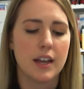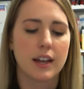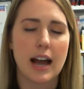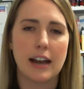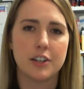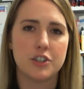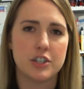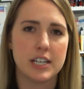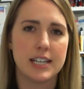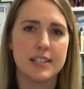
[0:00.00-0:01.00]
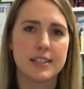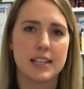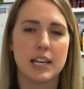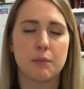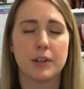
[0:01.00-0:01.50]
Cottage cheese,
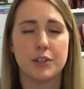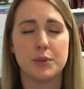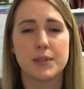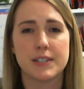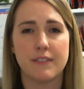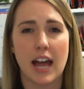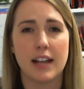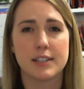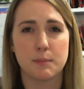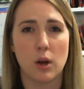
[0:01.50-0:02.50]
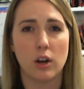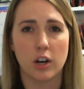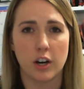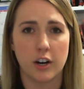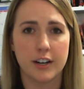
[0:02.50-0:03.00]
the reduced fat small
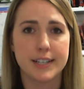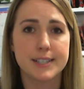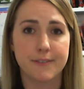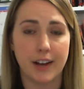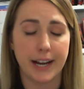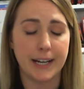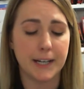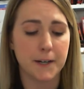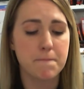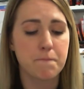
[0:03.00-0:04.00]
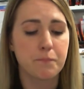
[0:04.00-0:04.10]
curd is fine here.